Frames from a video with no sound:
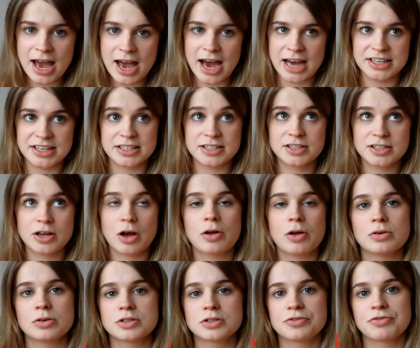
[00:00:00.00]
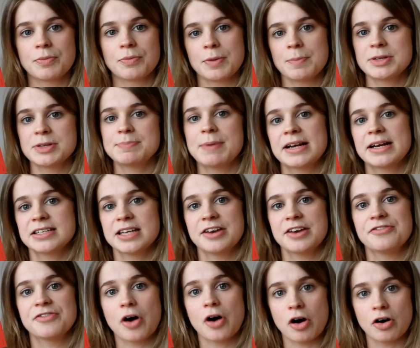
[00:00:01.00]
and it's told from the
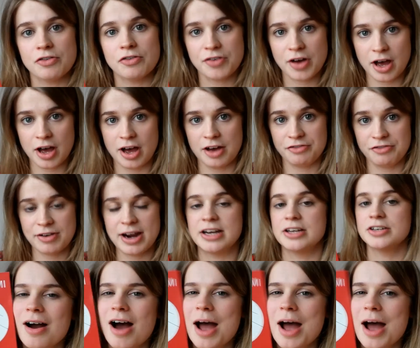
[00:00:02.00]
perspective of her friend.